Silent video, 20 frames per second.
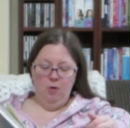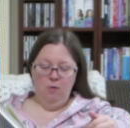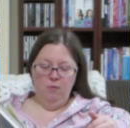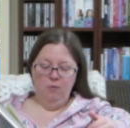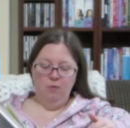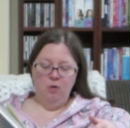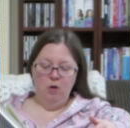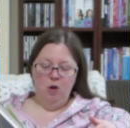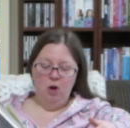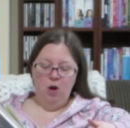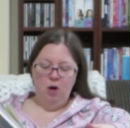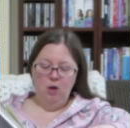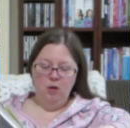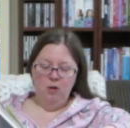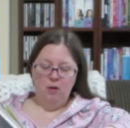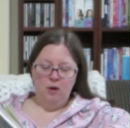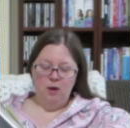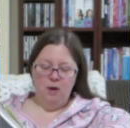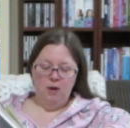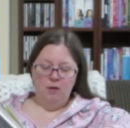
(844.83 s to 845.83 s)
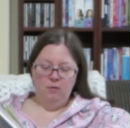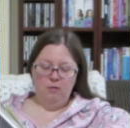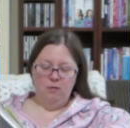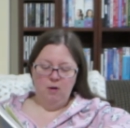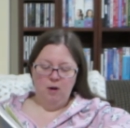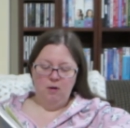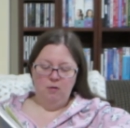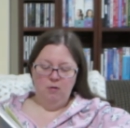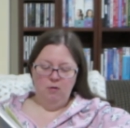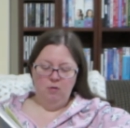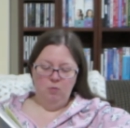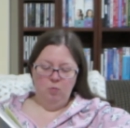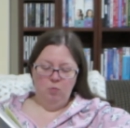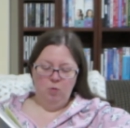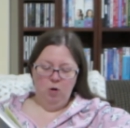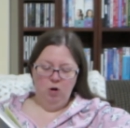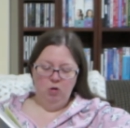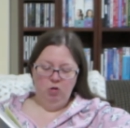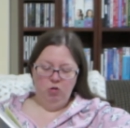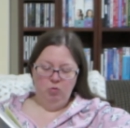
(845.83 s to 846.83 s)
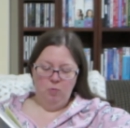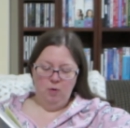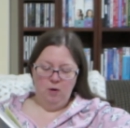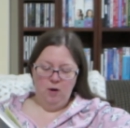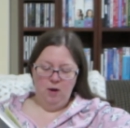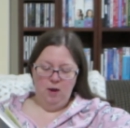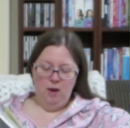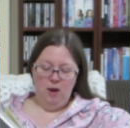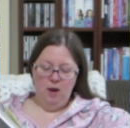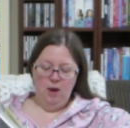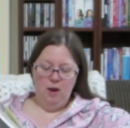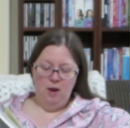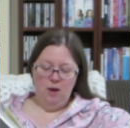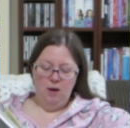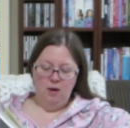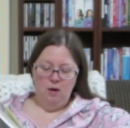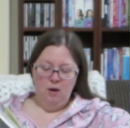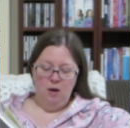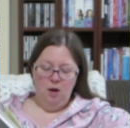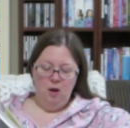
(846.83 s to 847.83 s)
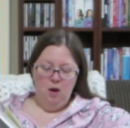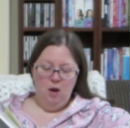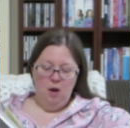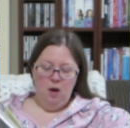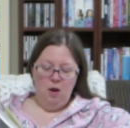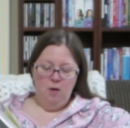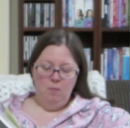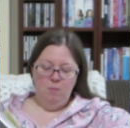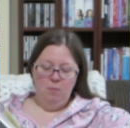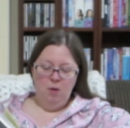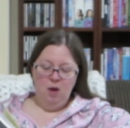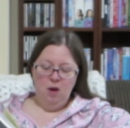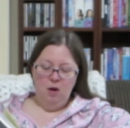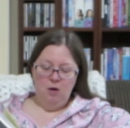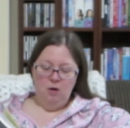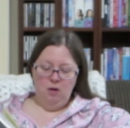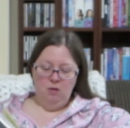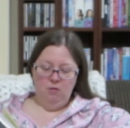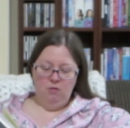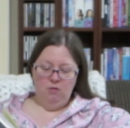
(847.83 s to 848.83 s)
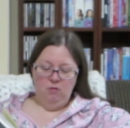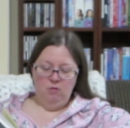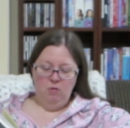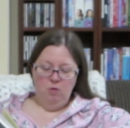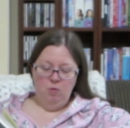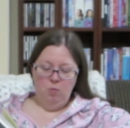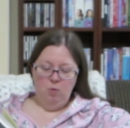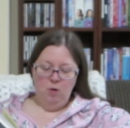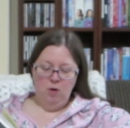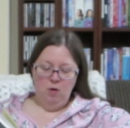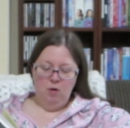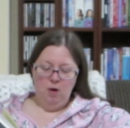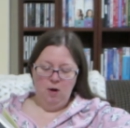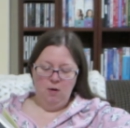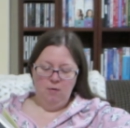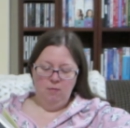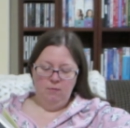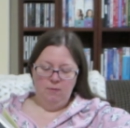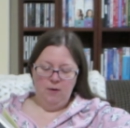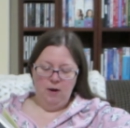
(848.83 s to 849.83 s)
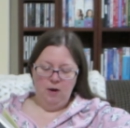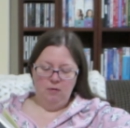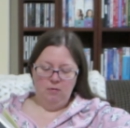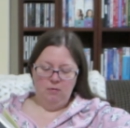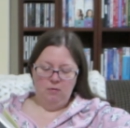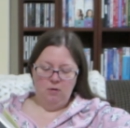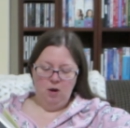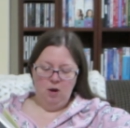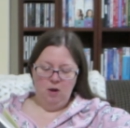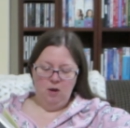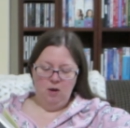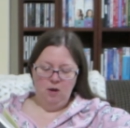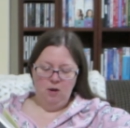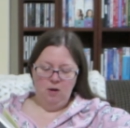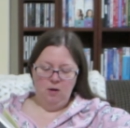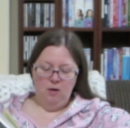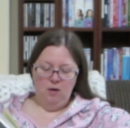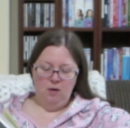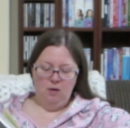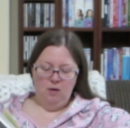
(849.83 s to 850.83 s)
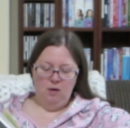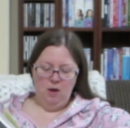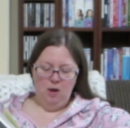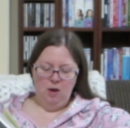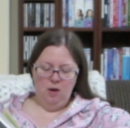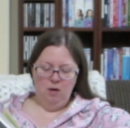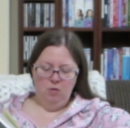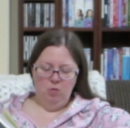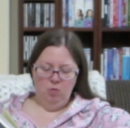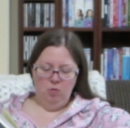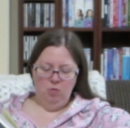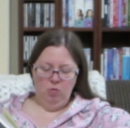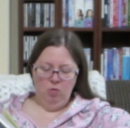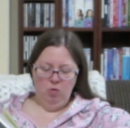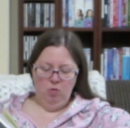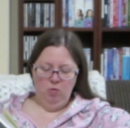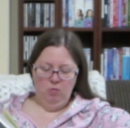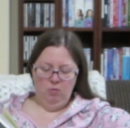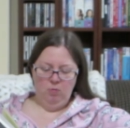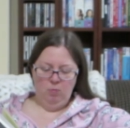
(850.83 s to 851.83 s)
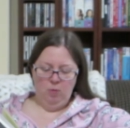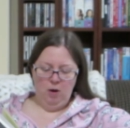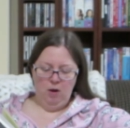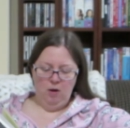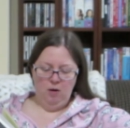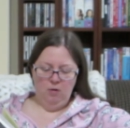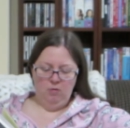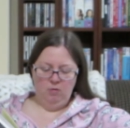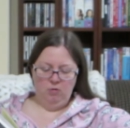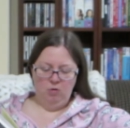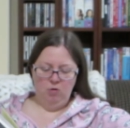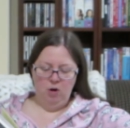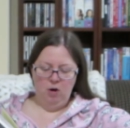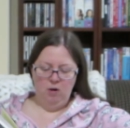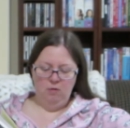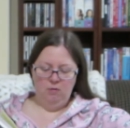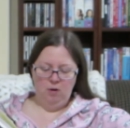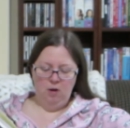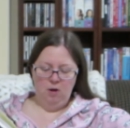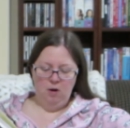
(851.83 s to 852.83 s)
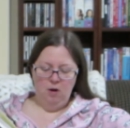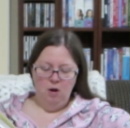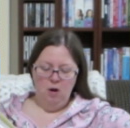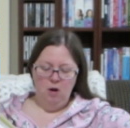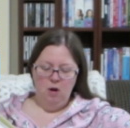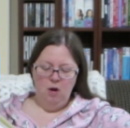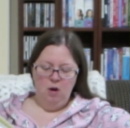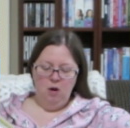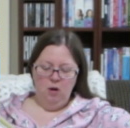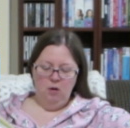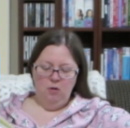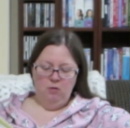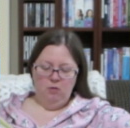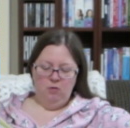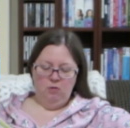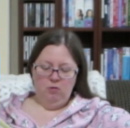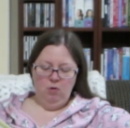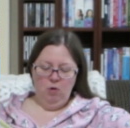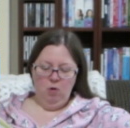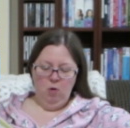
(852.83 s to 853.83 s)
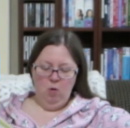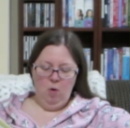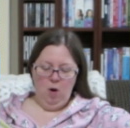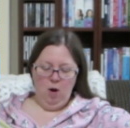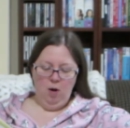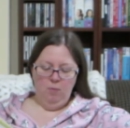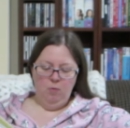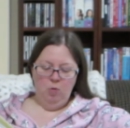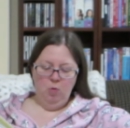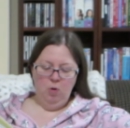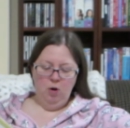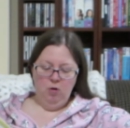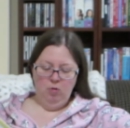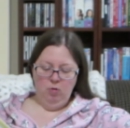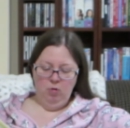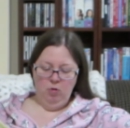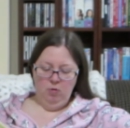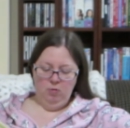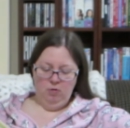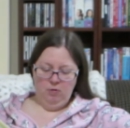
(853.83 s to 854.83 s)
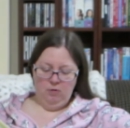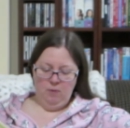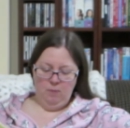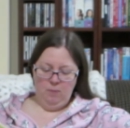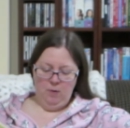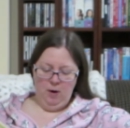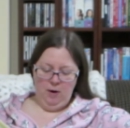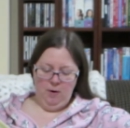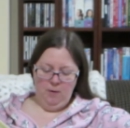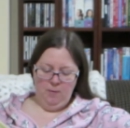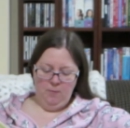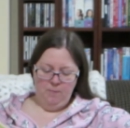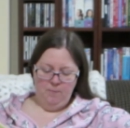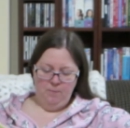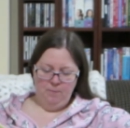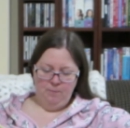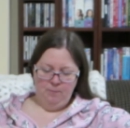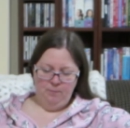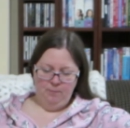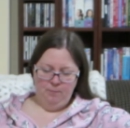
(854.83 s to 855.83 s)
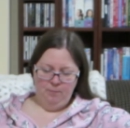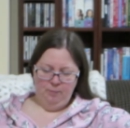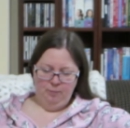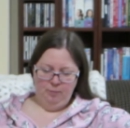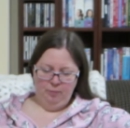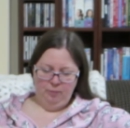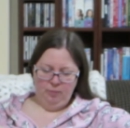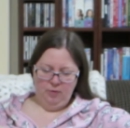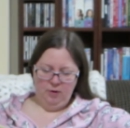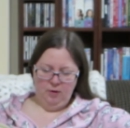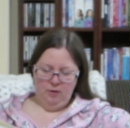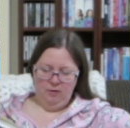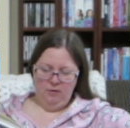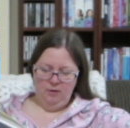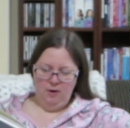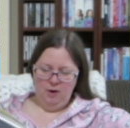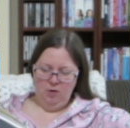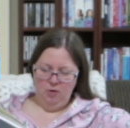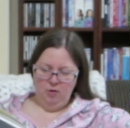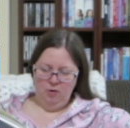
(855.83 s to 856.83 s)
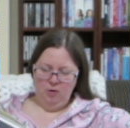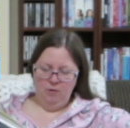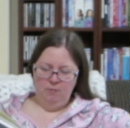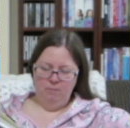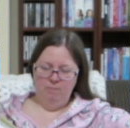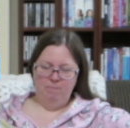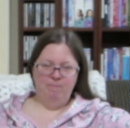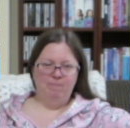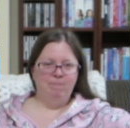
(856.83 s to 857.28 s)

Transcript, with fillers: Over the holidays, I didn't watch what I ate and man, it's so weird how fast I can gain or lose weight. It's crazy. So I'm going to lose some now. Taylor.